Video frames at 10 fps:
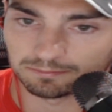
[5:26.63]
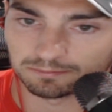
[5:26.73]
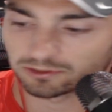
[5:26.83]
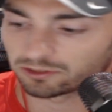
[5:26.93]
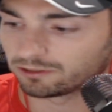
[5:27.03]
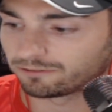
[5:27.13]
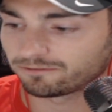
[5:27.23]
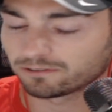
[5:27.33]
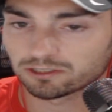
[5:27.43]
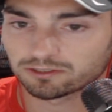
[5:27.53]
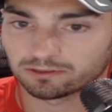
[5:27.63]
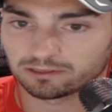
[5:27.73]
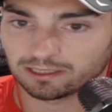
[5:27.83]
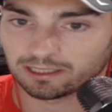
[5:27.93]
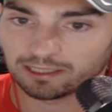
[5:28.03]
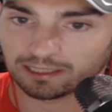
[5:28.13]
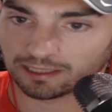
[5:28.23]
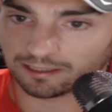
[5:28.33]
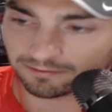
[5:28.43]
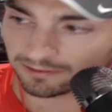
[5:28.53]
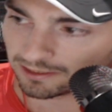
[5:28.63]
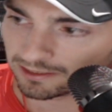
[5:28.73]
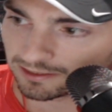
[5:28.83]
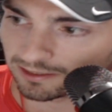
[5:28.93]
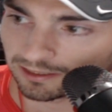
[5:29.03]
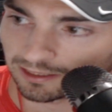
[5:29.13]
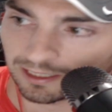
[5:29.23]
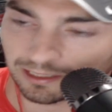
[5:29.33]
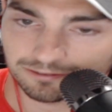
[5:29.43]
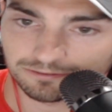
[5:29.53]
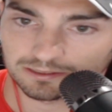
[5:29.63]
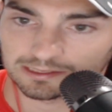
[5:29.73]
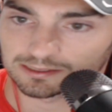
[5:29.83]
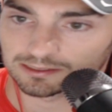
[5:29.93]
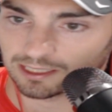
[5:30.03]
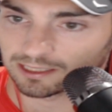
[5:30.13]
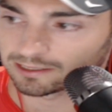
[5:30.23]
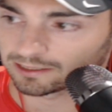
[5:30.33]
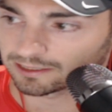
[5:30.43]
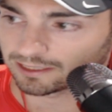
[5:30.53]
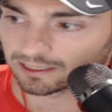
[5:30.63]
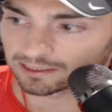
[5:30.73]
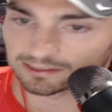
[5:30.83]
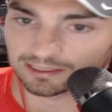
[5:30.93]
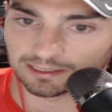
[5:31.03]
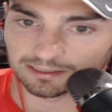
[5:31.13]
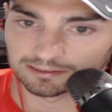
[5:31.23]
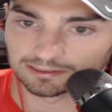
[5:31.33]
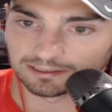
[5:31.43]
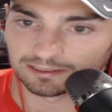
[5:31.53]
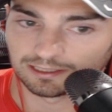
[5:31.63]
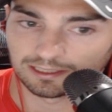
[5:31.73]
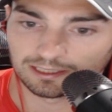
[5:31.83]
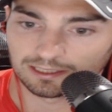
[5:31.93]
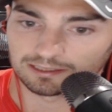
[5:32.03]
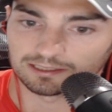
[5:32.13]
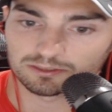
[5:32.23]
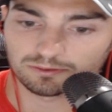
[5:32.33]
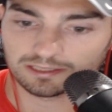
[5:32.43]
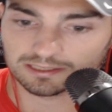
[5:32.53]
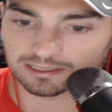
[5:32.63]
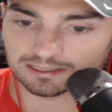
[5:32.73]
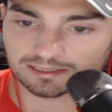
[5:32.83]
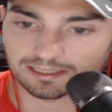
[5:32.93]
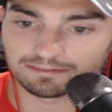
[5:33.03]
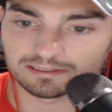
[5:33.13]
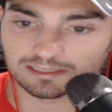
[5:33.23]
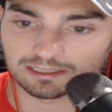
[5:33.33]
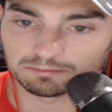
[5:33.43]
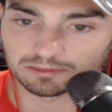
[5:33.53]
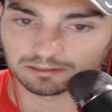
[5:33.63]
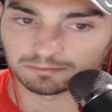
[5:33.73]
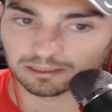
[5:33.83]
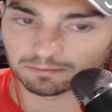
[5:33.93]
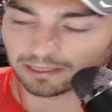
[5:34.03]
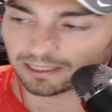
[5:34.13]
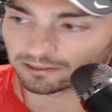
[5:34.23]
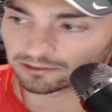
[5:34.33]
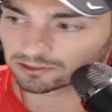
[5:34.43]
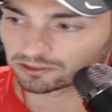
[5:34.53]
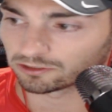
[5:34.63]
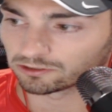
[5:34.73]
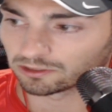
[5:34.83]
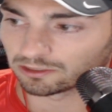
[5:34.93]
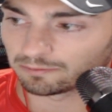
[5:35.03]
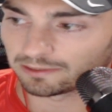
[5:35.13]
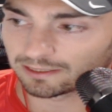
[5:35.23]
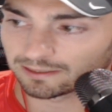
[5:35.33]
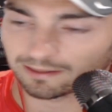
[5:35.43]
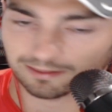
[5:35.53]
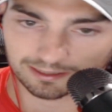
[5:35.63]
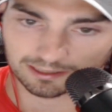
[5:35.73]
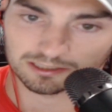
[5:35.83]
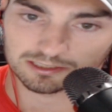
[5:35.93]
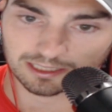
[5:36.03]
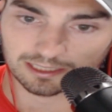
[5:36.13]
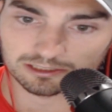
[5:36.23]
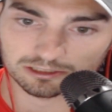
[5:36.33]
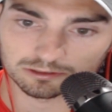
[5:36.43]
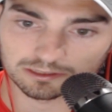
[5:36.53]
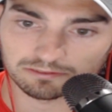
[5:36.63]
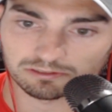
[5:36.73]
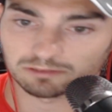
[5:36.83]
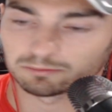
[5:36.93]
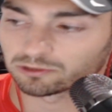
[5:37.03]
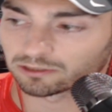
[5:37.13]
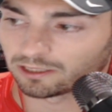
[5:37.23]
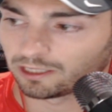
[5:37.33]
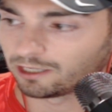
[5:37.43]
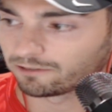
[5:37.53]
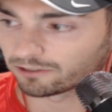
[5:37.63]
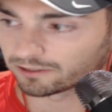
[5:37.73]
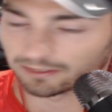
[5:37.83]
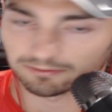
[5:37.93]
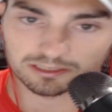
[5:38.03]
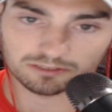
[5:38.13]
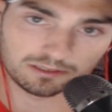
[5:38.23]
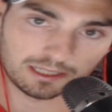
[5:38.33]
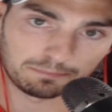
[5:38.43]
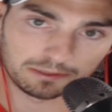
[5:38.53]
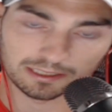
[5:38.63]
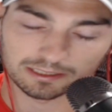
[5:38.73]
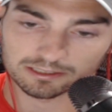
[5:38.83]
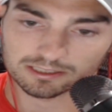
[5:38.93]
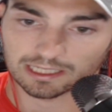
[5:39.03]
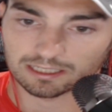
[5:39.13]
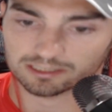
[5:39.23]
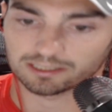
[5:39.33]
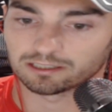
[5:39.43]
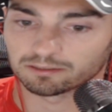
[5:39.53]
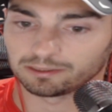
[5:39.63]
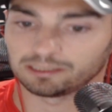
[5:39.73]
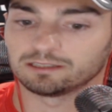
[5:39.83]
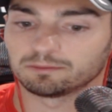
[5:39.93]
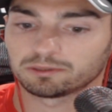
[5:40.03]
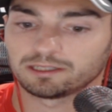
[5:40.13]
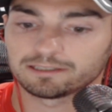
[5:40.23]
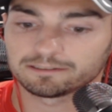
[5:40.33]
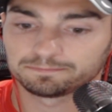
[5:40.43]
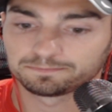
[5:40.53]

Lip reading: So the first one I have is the Alpha Sonic XL. This one is a 17 millimeter paddle, so a little bit on the thicker side, so it gives some more forgiveness for that beginner slash intermediate player.